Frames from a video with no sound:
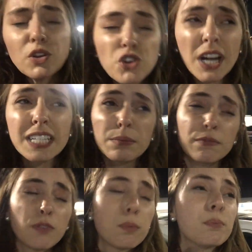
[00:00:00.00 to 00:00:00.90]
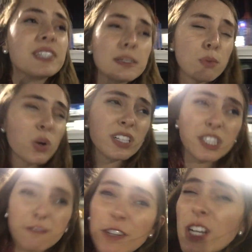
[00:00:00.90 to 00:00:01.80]
Jenna Tim
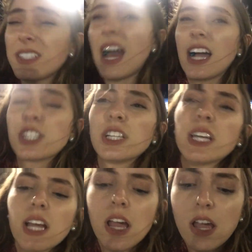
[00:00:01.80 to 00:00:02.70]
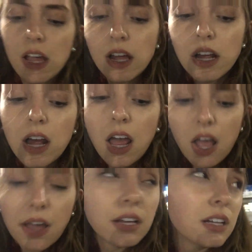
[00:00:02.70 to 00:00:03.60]
Hortons first, actually. and I'm
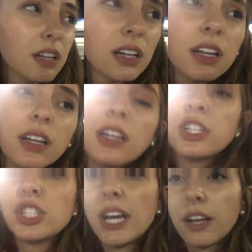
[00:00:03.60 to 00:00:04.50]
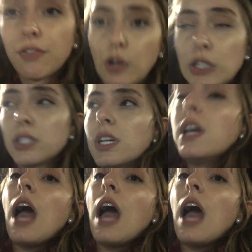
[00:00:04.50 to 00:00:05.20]
dying of thirst. She's dying of thirst.